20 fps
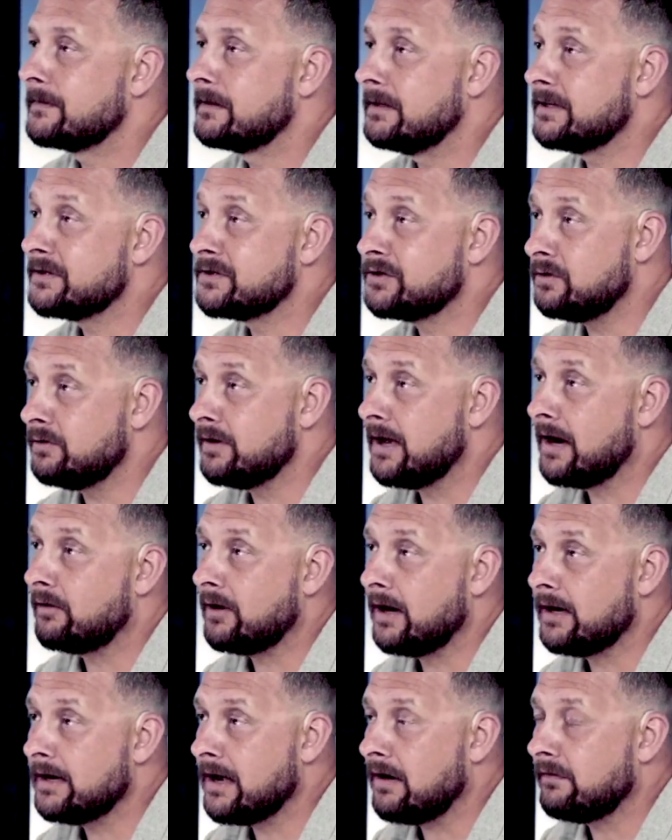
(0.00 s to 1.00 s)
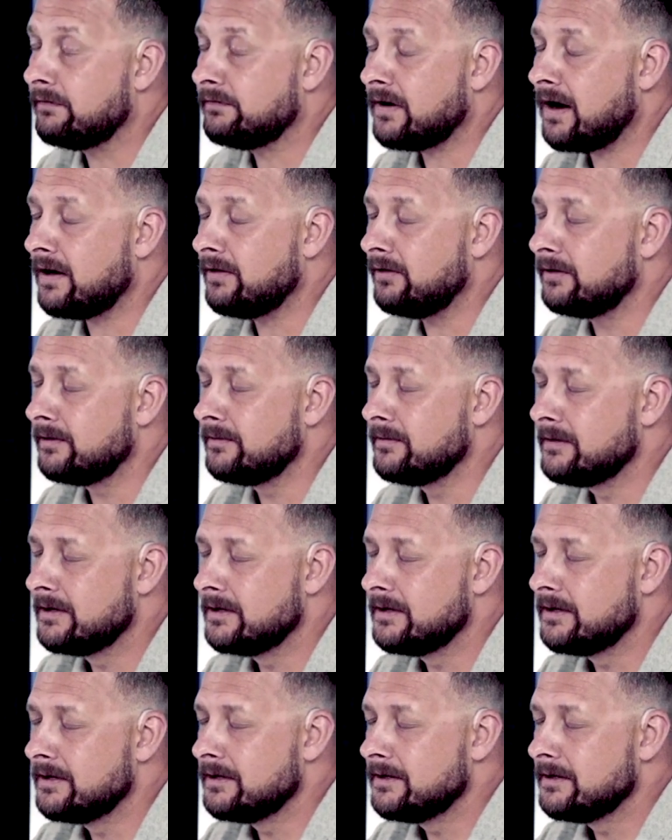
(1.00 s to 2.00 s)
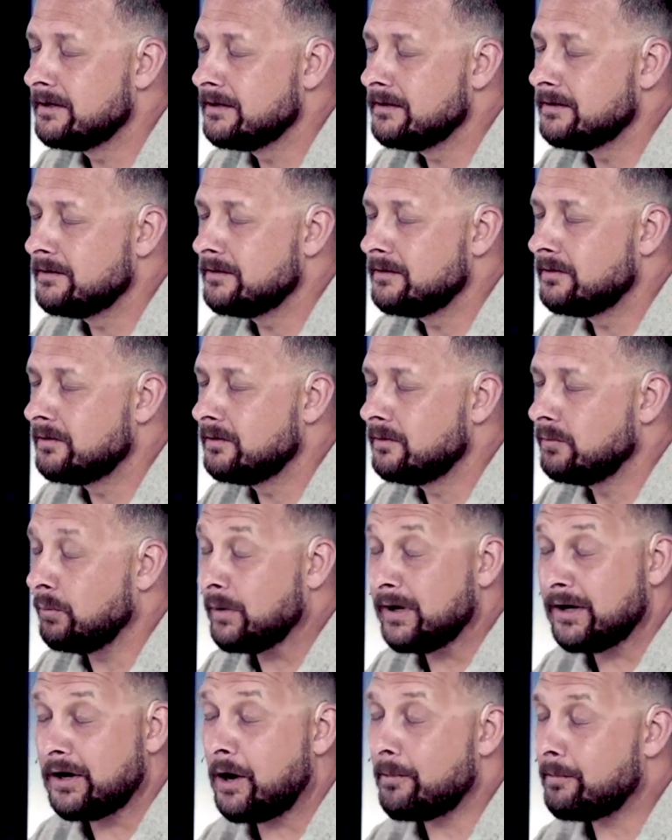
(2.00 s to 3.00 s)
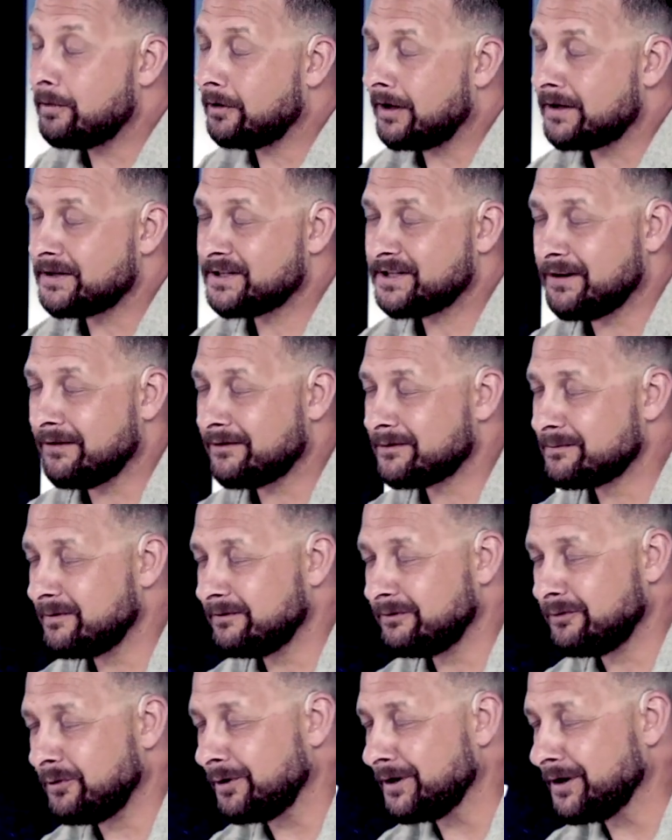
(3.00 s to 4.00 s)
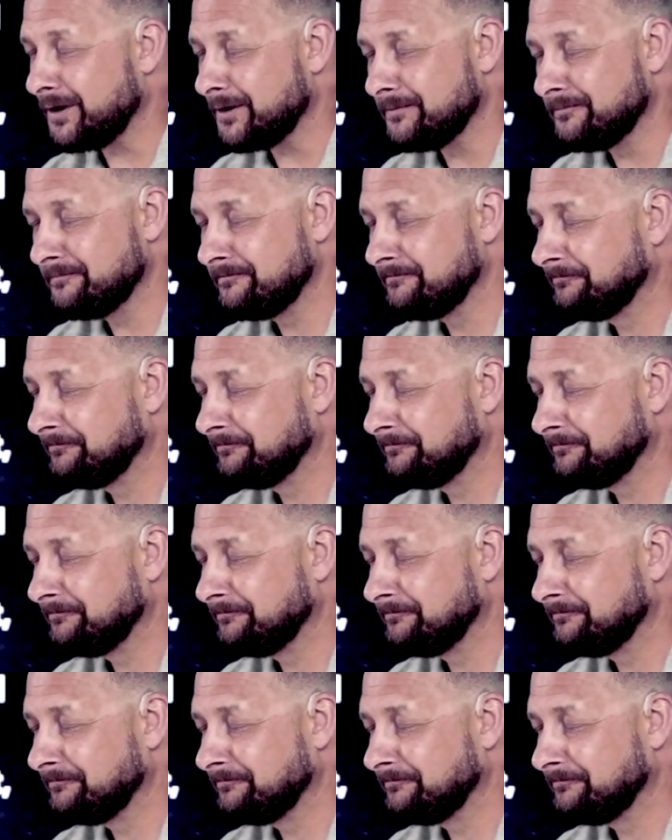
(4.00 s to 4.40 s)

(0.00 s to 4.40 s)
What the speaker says: Let's do that right now. Father, we humble ourselves before you.